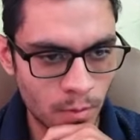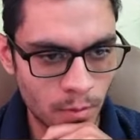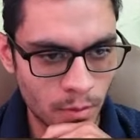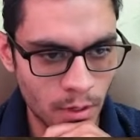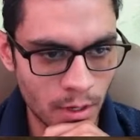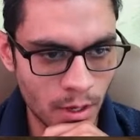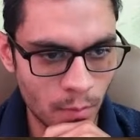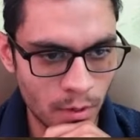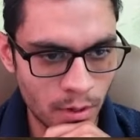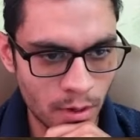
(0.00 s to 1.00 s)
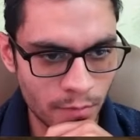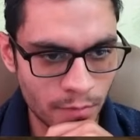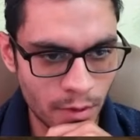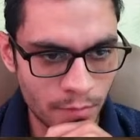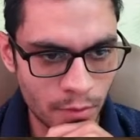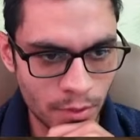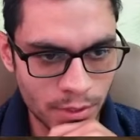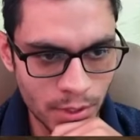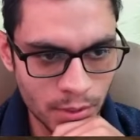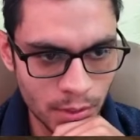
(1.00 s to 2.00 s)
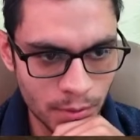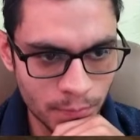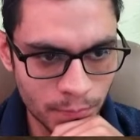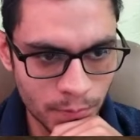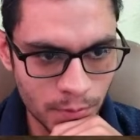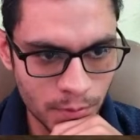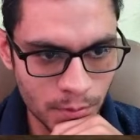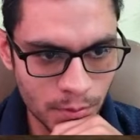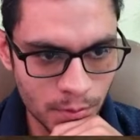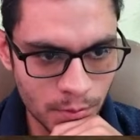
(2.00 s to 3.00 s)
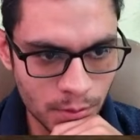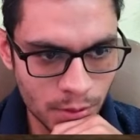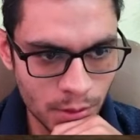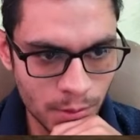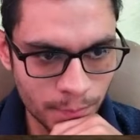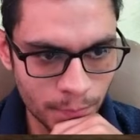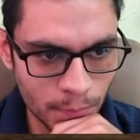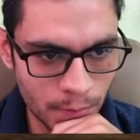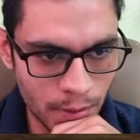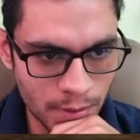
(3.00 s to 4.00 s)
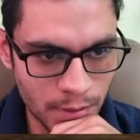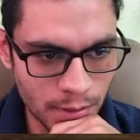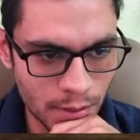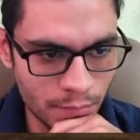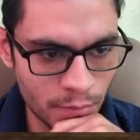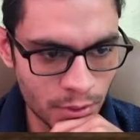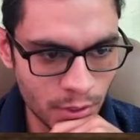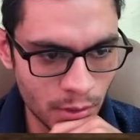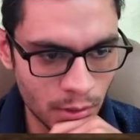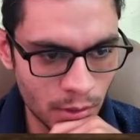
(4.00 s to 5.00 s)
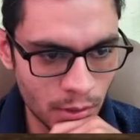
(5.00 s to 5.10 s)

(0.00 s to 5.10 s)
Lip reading: Again, we're gonna fight for the center. See, that is the C4 center.